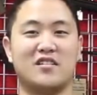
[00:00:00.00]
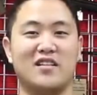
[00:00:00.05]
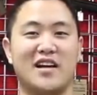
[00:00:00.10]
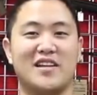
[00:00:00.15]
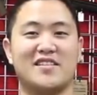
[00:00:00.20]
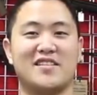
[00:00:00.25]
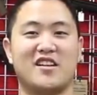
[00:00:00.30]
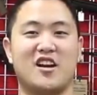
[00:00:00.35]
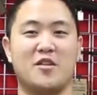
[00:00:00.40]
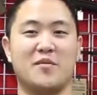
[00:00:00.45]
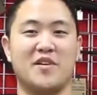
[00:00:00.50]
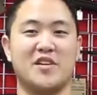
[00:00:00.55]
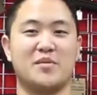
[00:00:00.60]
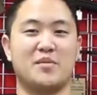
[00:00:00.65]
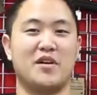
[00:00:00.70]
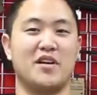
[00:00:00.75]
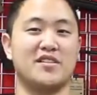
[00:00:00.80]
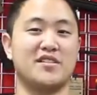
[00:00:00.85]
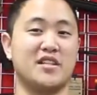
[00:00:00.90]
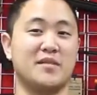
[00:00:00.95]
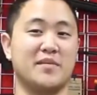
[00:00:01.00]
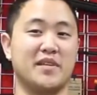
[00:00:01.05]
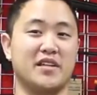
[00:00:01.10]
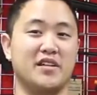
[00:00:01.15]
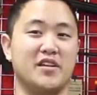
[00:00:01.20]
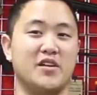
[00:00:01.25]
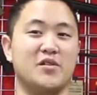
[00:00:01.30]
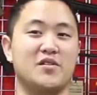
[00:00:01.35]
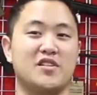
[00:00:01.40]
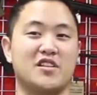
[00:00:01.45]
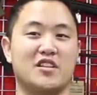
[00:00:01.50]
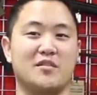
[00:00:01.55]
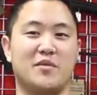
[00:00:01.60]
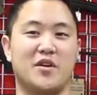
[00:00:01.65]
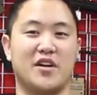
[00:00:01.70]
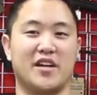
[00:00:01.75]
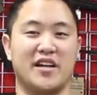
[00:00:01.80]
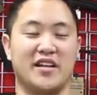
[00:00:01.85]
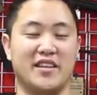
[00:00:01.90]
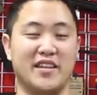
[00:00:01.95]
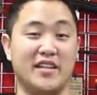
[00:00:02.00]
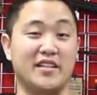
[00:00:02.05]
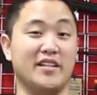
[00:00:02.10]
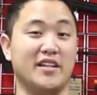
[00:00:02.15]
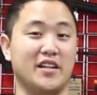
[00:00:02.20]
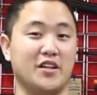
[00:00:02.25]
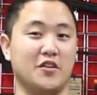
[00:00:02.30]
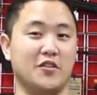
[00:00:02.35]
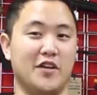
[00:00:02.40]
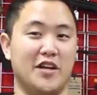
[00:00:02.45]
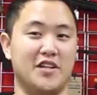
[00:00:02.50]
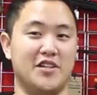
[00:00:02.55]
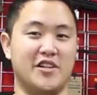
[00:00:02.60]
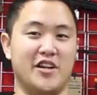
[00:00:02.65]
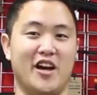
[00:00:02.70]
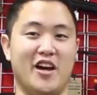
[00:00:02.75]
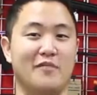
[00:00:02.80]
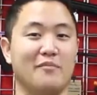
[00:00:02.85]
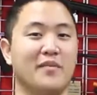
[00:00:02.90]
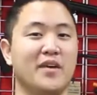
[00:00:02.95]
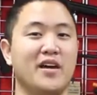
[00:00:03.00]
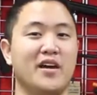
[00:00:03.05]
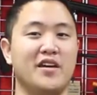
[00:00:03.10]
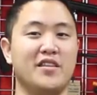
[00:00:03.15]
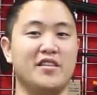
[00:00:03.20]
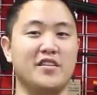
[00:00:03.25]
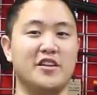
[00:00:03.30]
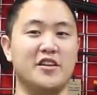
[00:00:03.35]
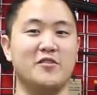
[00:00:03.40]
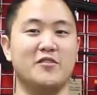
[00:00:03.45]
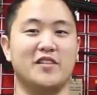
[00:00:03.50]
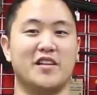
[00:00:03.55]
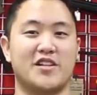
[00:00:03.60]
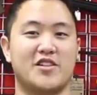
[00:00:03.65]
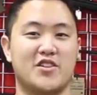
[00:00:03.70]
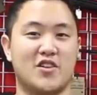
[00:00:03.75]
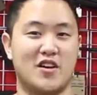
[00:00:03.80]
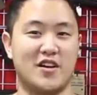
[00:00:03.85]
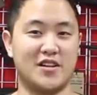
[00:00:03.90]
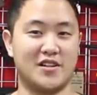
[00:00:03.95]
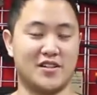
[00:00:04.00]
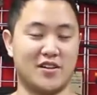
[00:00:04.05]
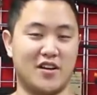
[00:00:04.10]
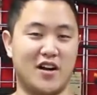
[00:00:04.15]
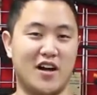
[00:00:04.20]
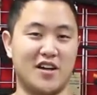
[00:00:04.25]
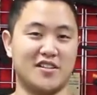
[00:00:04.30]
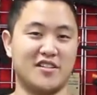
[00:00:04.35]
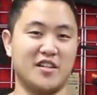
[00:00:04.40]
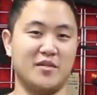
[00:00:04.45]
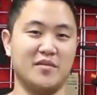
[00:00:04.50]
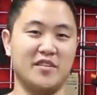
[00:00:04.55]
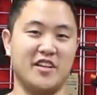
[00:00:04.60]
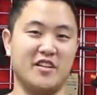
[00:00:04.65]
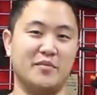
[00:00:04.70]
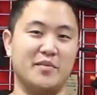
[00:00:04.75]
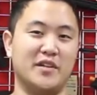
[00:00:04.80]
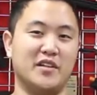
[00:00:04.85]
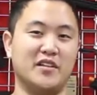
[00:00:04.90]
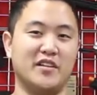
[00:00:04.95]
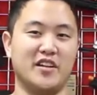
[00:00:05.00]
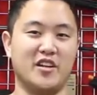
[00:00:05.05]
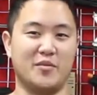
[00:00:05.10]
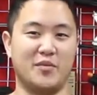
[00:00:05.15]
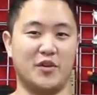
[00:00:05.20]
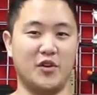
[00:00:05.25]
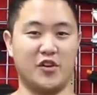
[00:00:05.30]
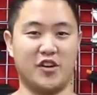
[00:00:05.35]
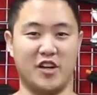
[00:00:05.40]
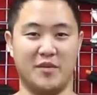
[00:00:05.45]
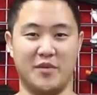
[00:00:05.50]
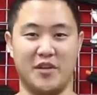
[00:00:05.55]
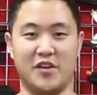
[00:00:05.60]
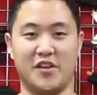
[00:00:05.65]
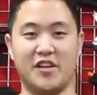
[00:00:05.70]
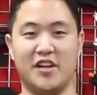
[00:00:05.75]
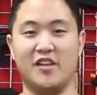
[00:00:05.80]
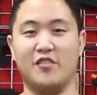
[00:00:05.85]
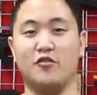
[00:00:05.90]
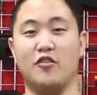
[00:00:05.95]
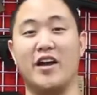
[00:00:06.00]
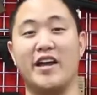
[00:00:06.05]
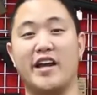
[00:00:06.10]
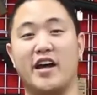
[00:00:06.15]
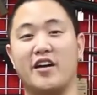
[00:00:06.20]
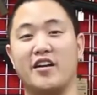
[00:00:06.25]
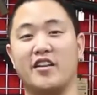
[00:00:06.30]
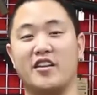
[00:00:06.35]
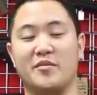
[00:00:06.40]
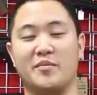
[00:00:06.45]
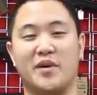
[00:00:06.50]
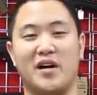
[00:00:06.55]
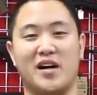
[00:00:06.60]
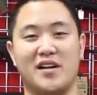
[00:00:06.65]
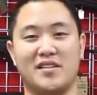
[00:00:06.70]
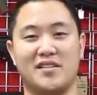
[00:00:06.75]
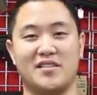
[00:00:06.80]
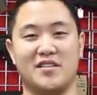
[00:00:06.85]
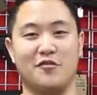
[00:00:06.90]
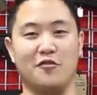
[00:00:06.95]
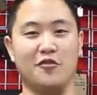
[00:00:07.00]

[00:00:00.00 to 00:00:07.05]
Classic Army has brought something new to the market and they did a great job. The new electronics are awesome. The ability to program your gun right out of the box is a